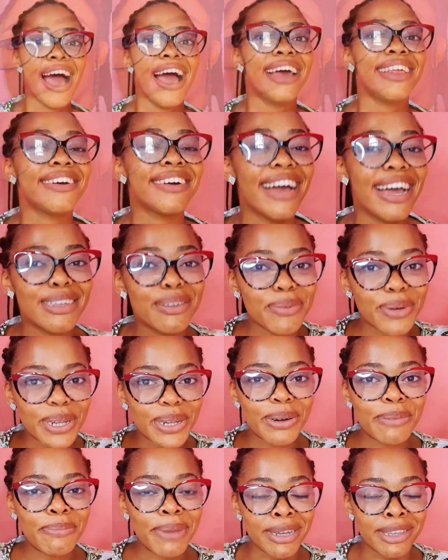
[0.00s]
hello guys
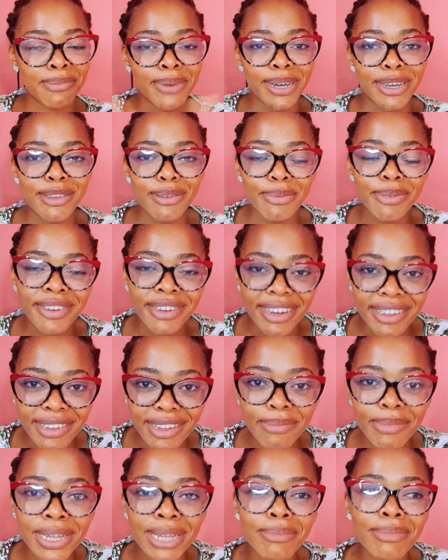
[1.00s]
welcome back to my youtube
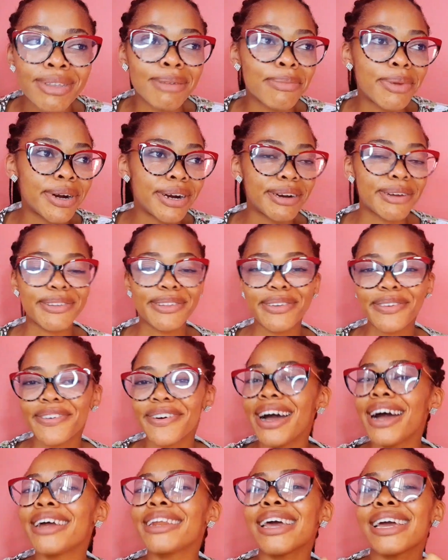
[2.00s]
channel my name is amara glow
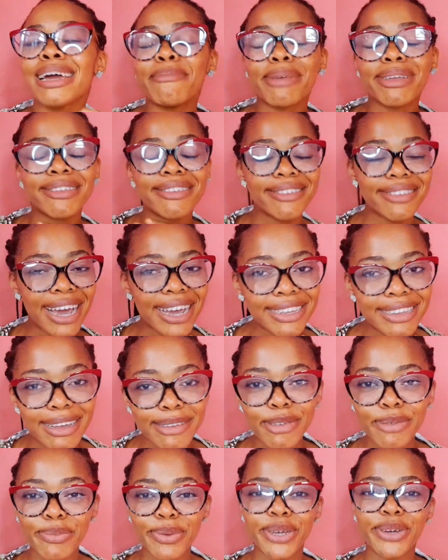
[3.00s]
and i'm
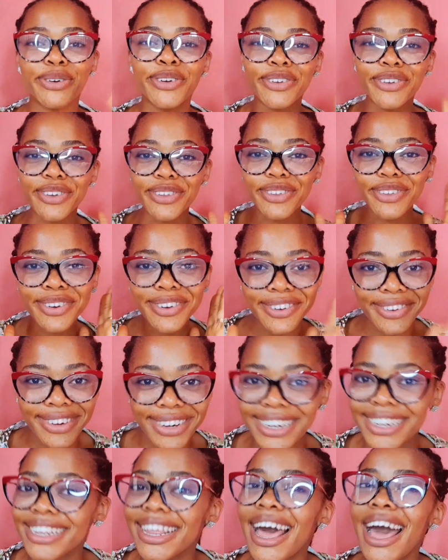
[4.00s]
excited to be on your
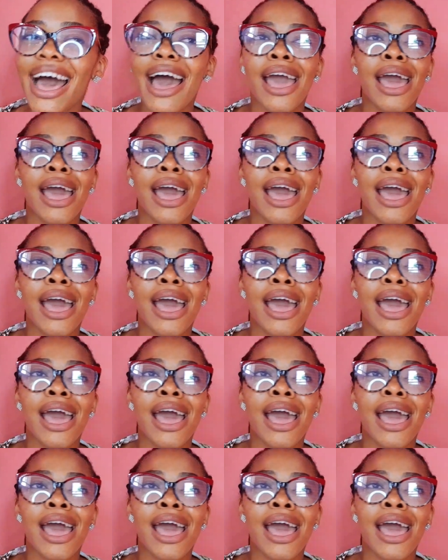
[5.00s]
screen